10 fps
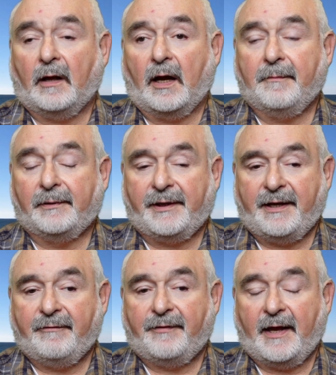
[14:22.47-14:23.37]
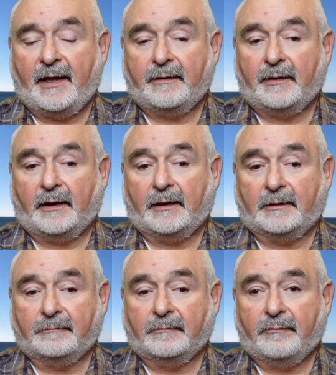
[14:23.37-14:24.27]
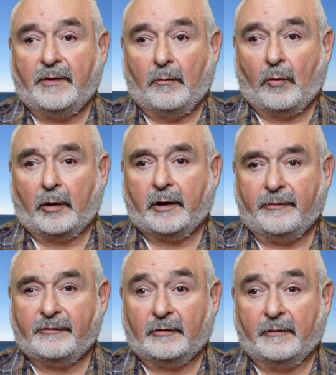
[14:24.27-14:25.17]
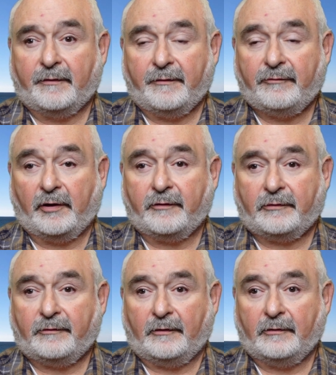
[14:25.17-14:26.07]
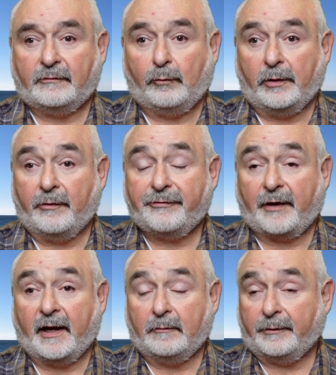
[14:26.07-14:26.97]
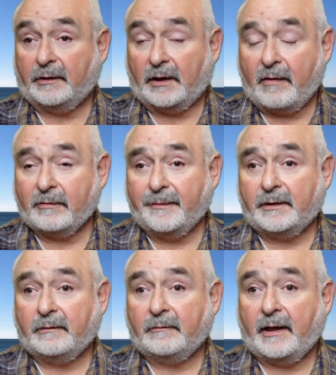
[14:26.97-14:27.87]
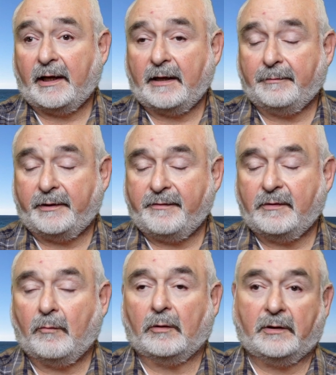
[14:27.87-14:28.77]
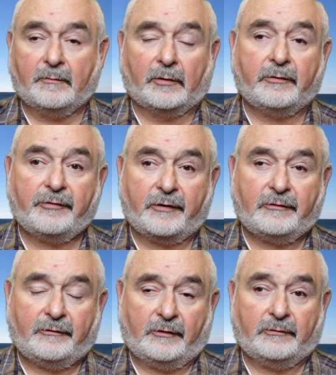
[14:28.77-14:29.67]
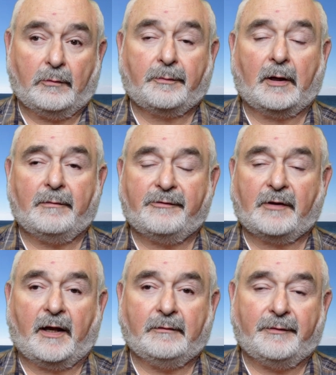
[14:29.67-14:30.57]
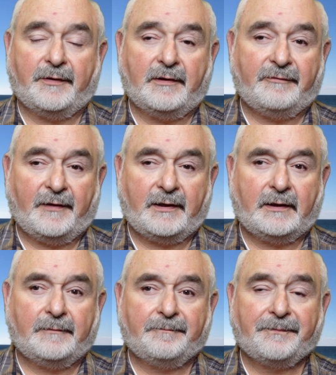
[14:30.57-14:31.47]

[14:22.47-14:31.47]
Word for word: I believe that uh, the more conservative justices will side with the government and I believe the more liberal justices will probably side with the defendant.